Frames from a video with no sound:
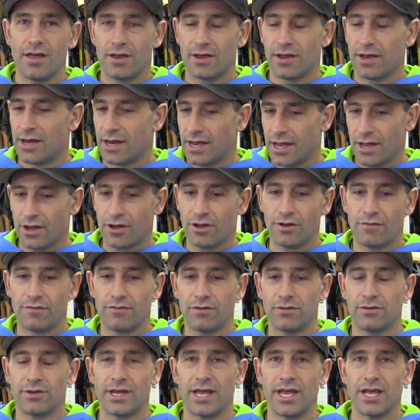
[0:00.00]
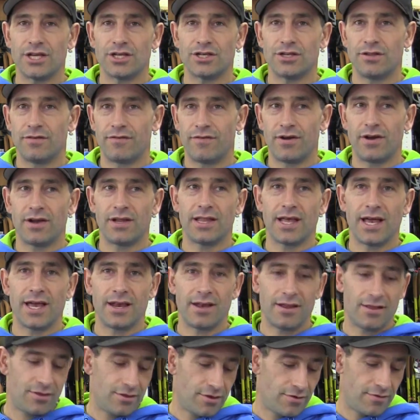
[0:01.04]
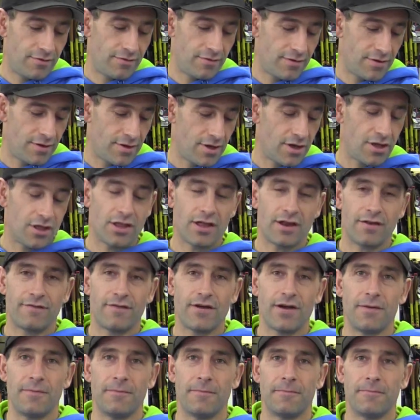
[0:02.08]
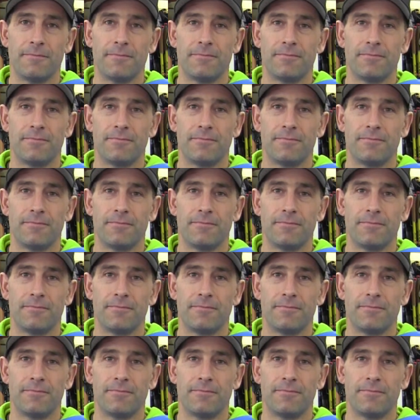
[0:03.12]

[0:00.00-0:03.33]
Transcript: You're going to get good flotation. They're very light and they're a lot of fun.